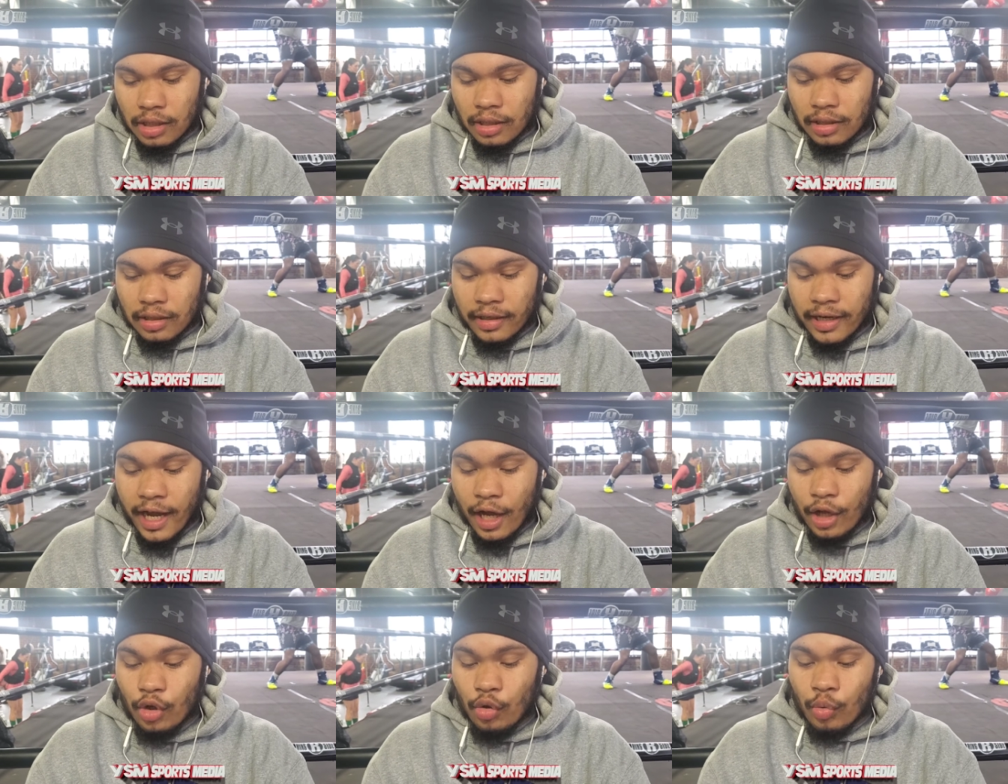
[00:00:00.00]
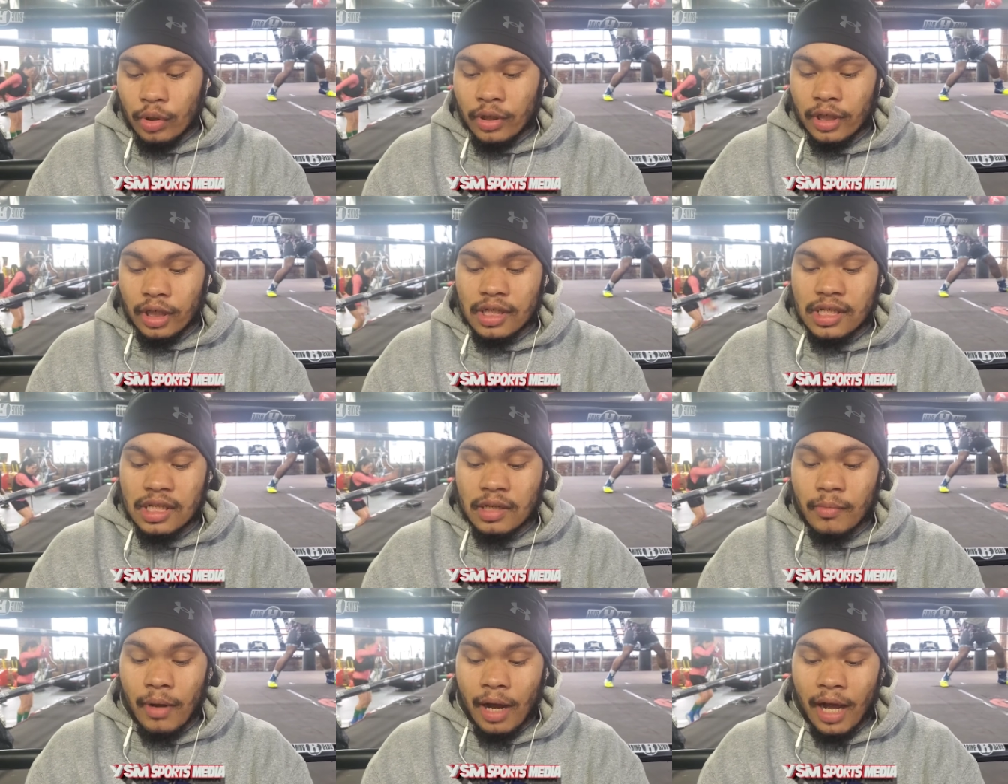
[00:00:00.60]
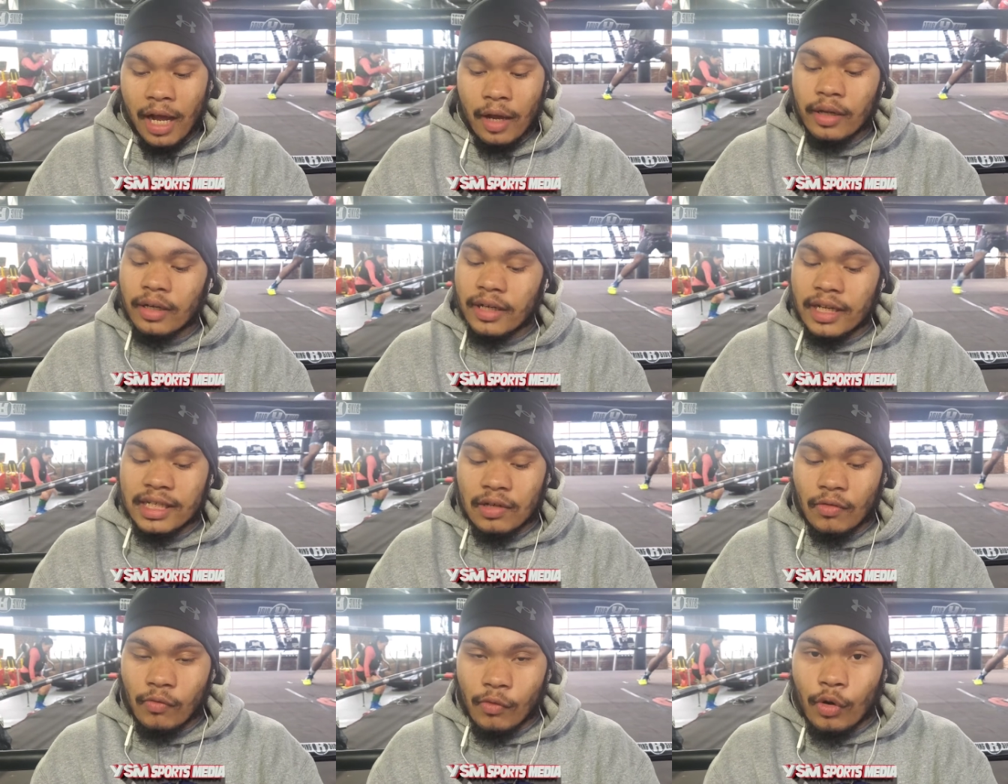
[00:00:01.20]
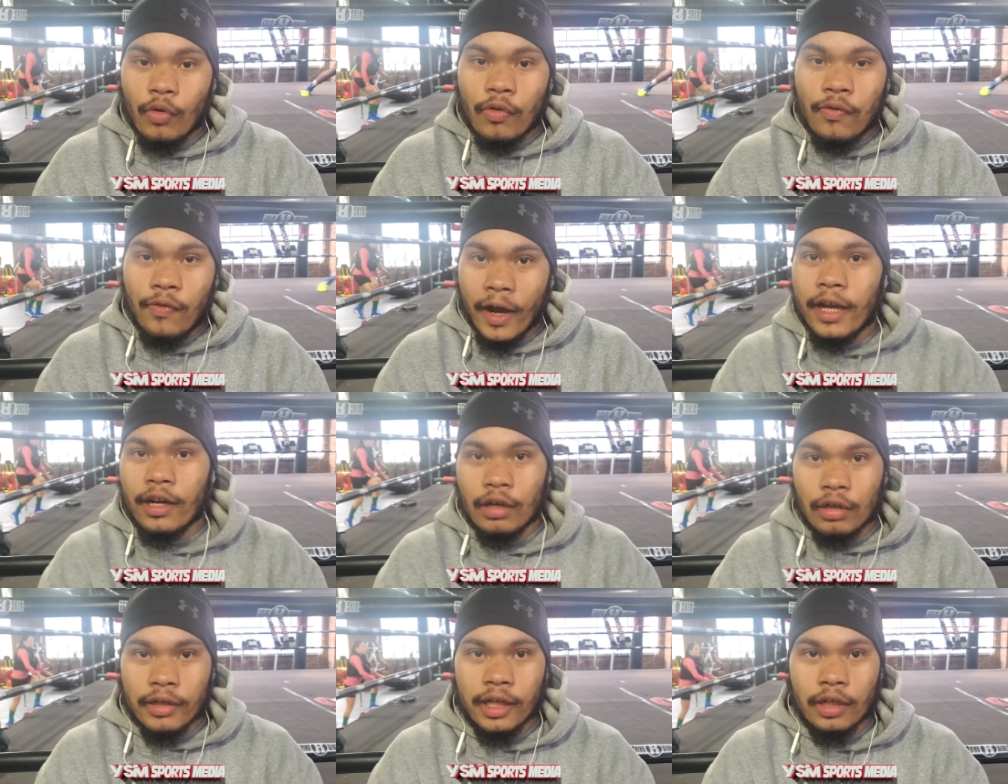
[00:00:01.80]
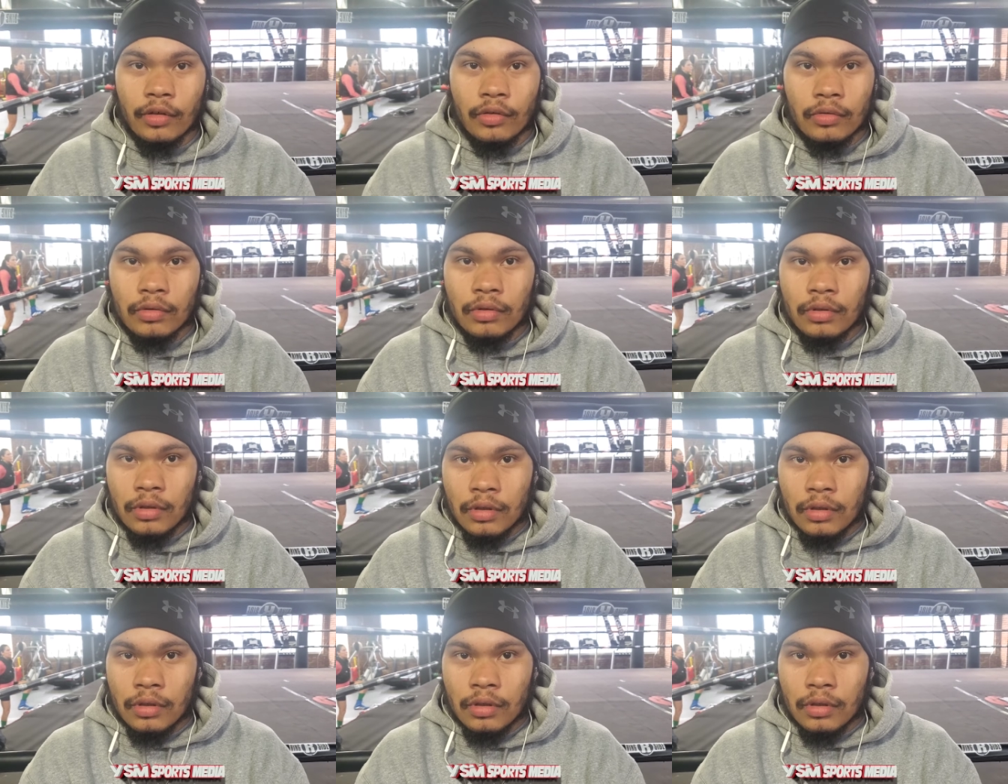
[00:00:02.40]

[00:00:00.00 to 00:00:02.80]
saying? Now you wonder somebody that's a real fighter now.